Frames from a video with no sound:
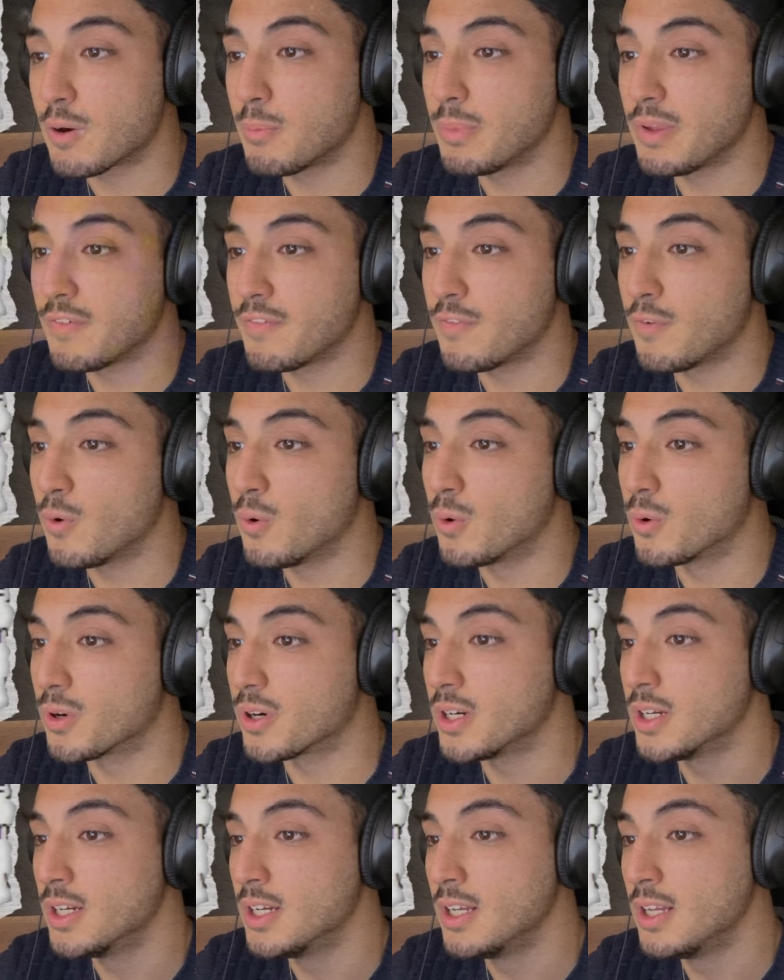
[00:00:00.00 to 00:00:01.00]
before.
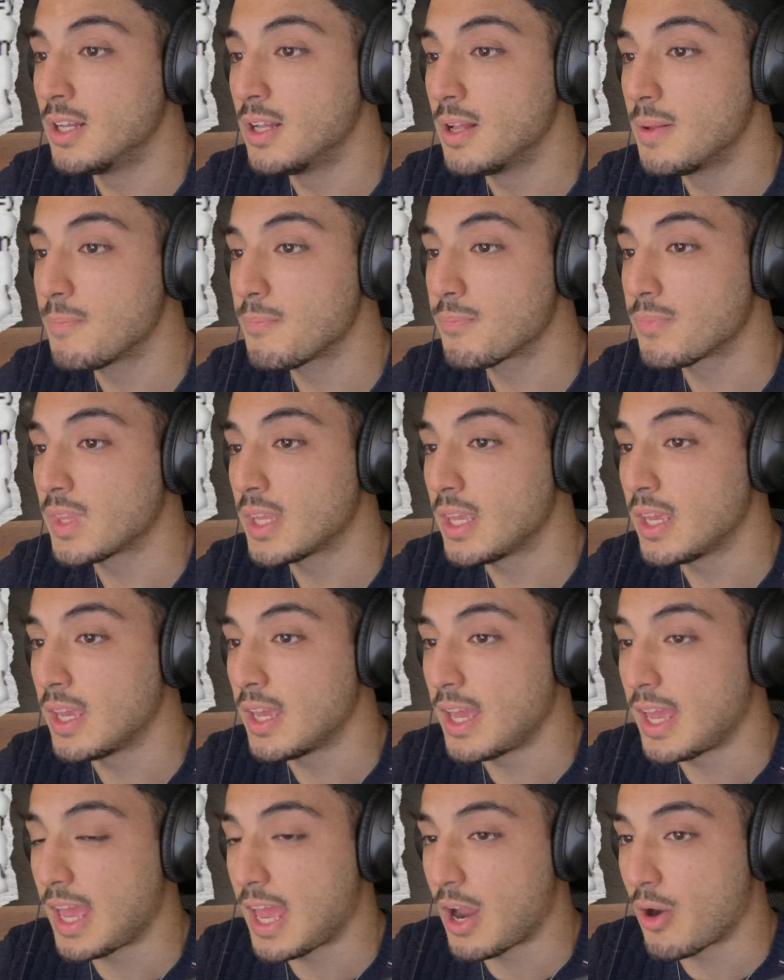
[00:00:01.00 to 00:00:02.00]

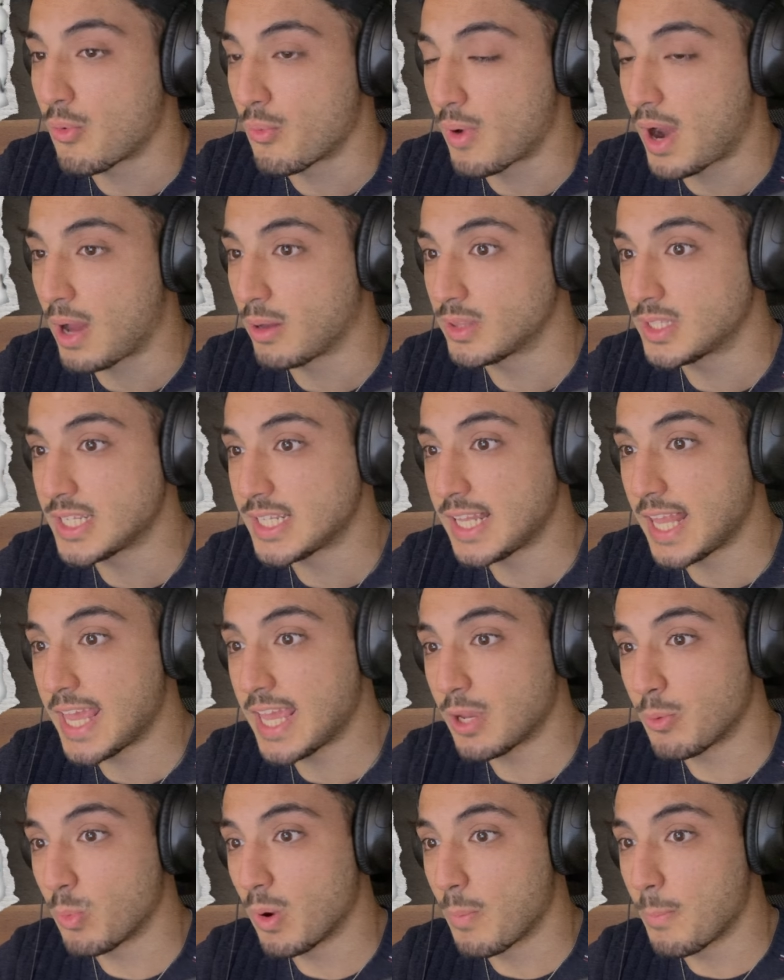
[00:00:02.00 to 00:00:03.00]
Around the
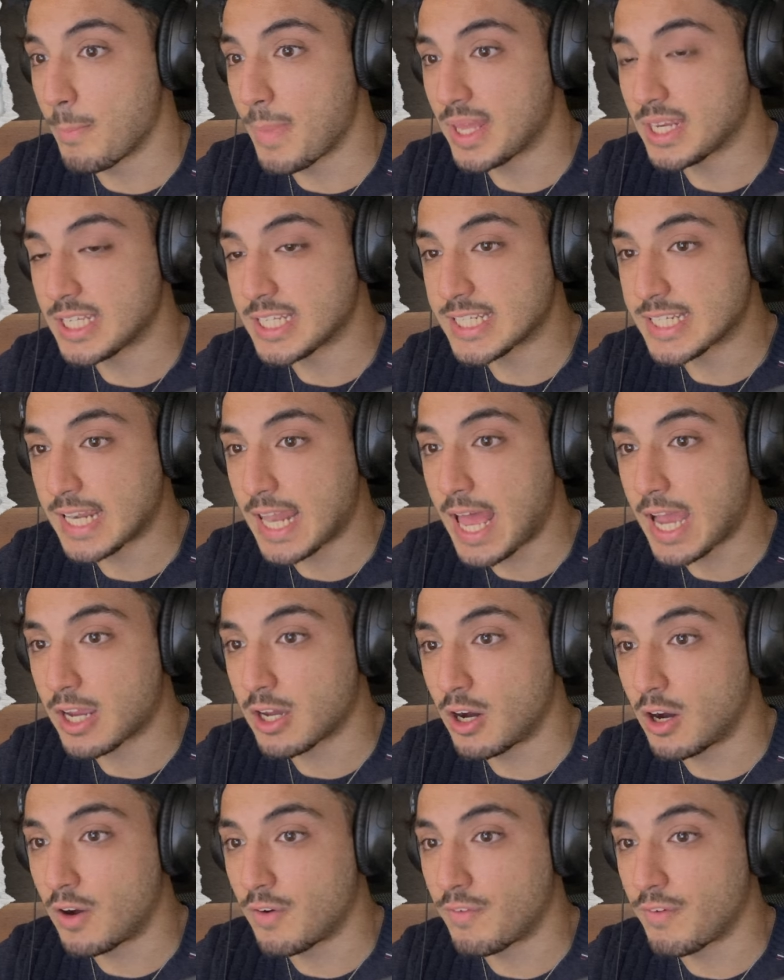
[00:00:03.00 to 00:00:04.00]
lake were many
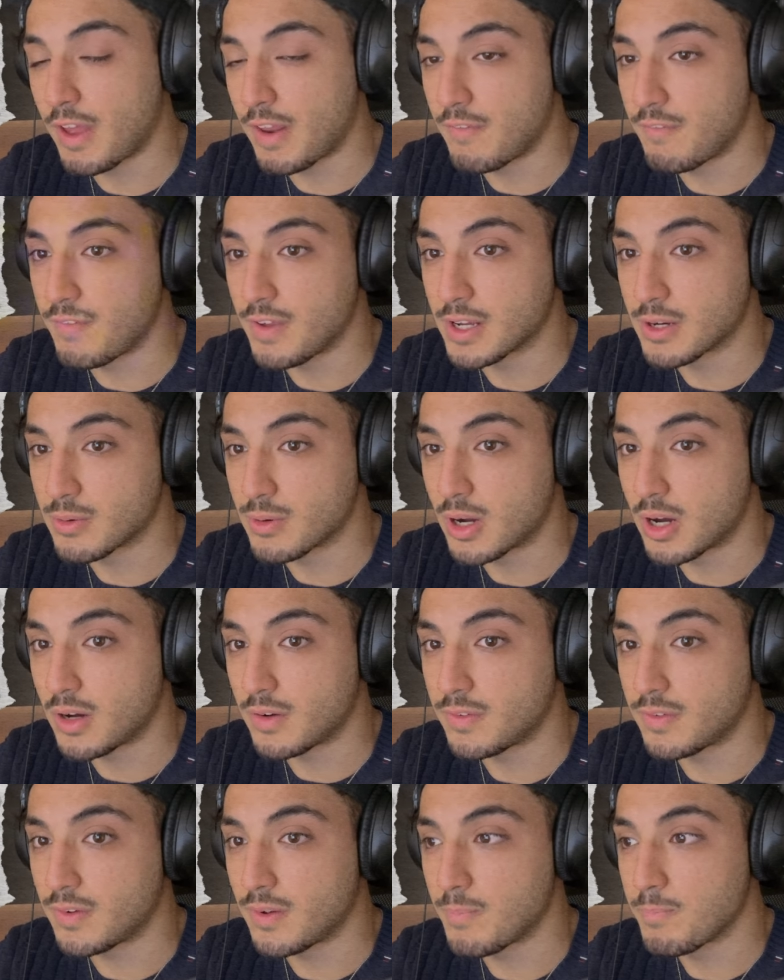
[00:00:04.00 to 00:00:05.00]
Slackoff and
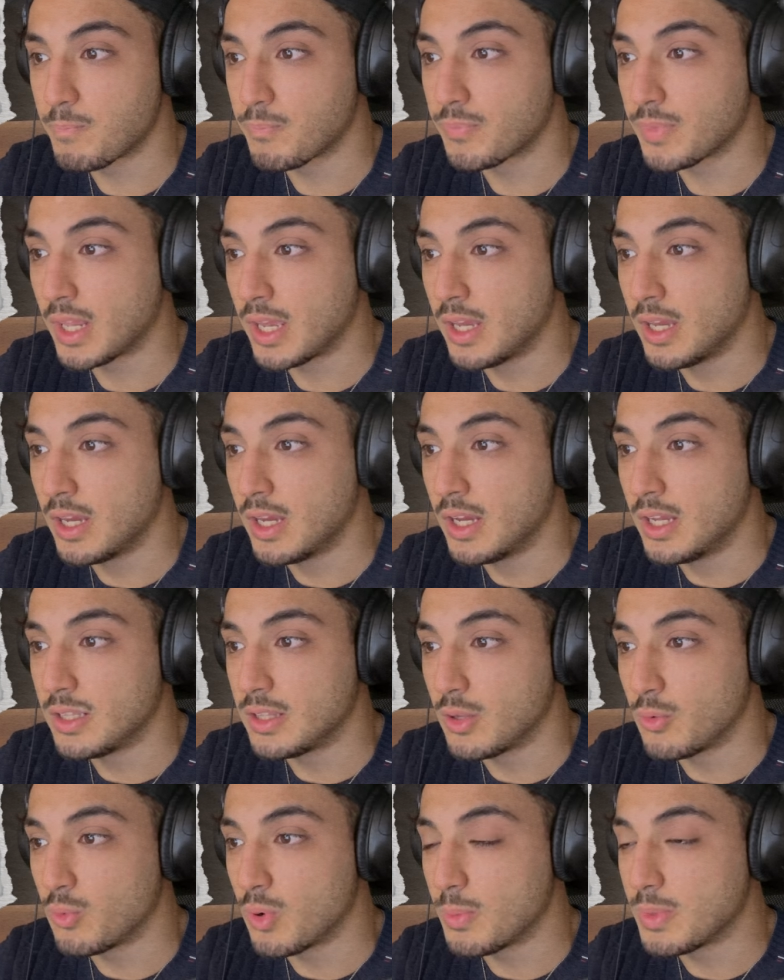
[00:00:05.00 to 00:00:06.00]
Vigoroth.
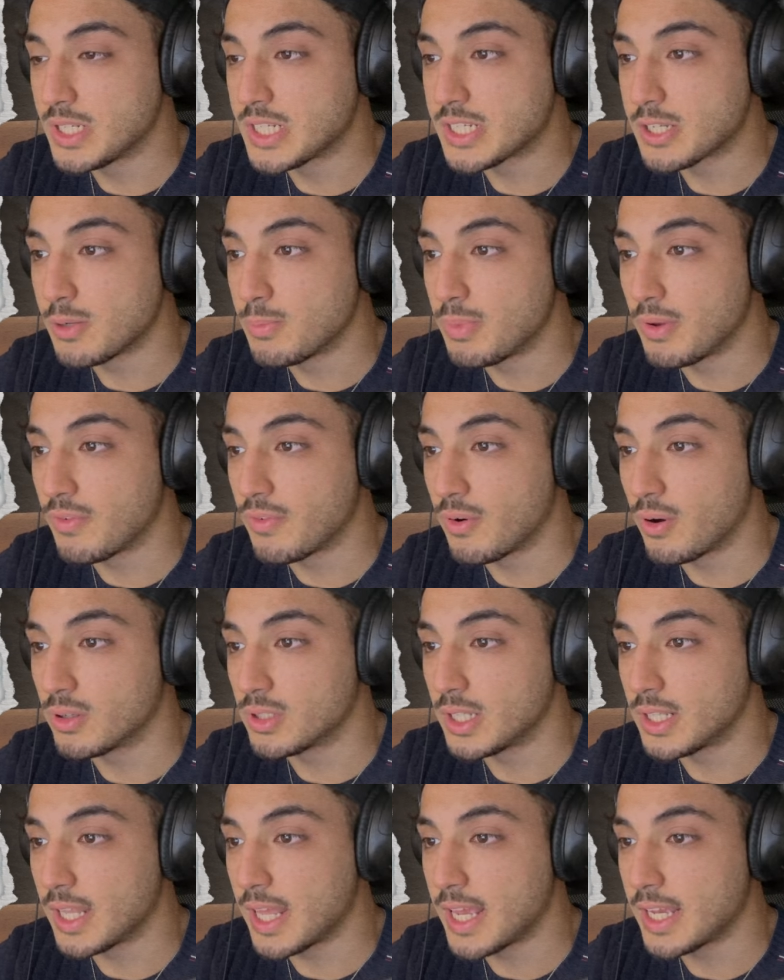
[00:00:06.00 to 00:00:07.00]
The woman stood before
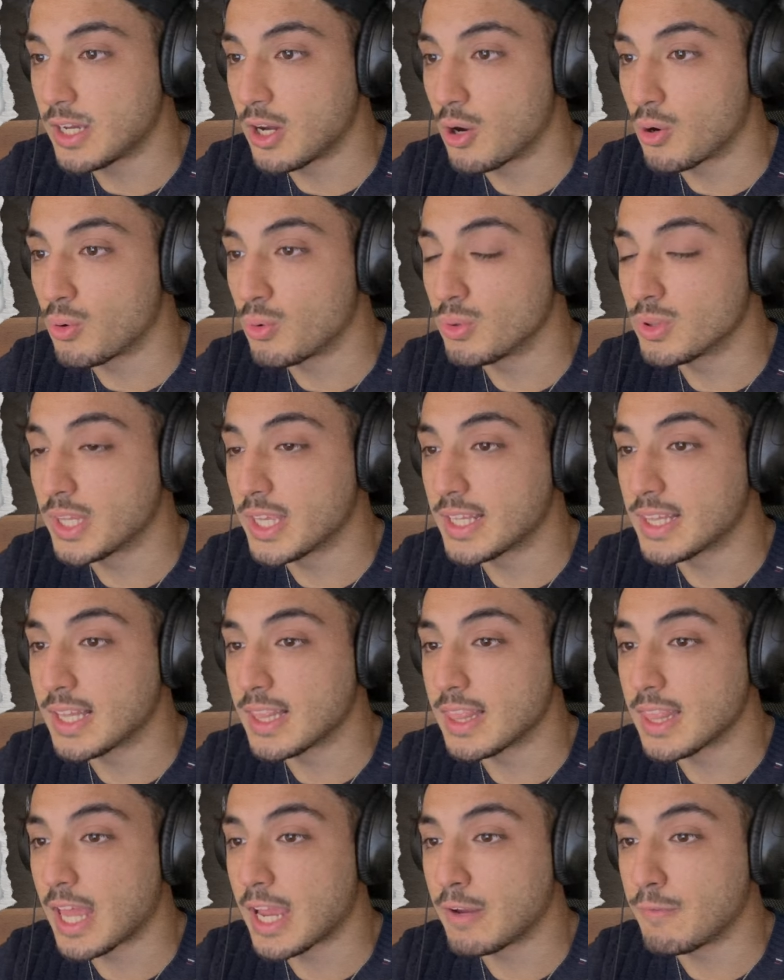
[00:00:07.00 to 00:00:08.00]
the lake holding the
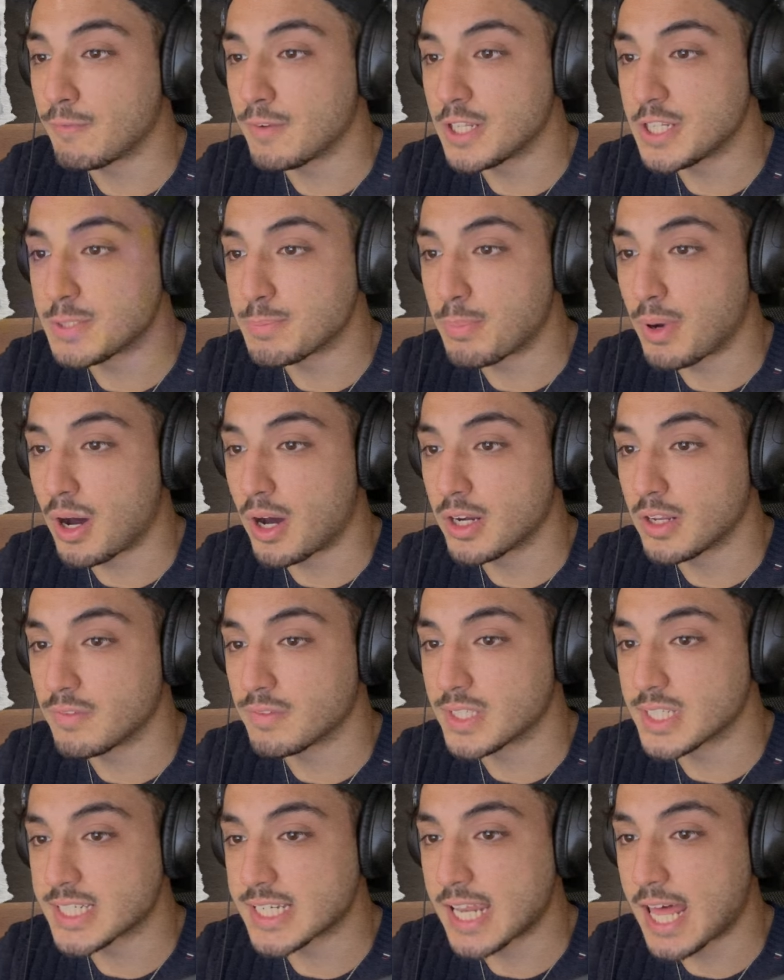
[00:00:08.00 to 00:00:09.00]
lifeless body of
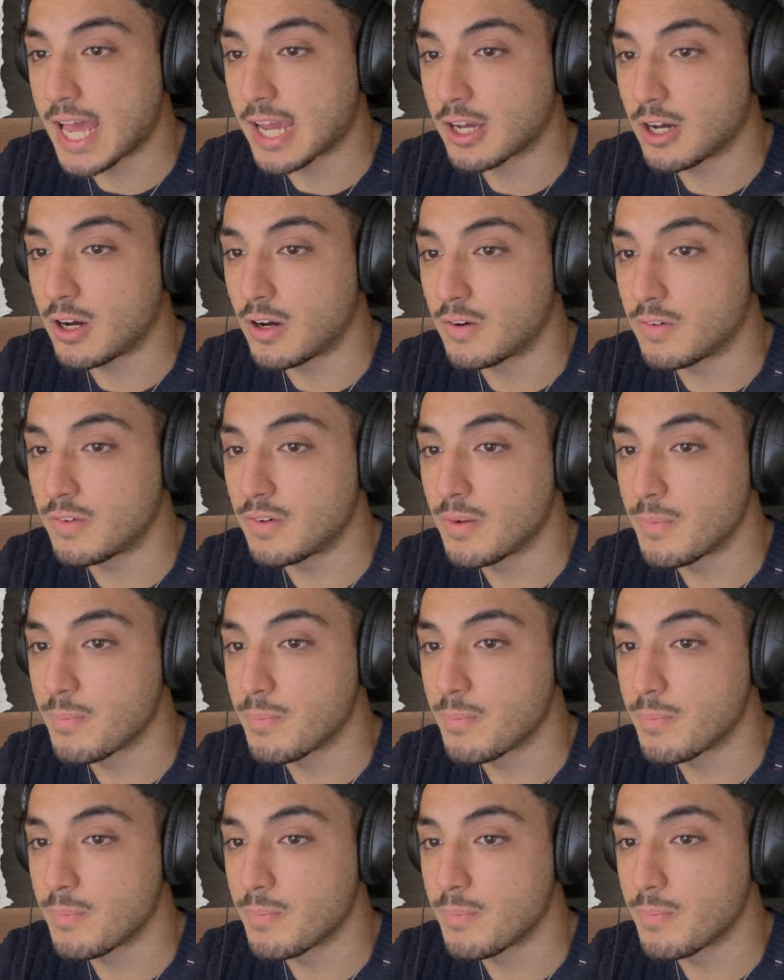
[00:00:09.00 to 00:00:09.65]
the Slackoff,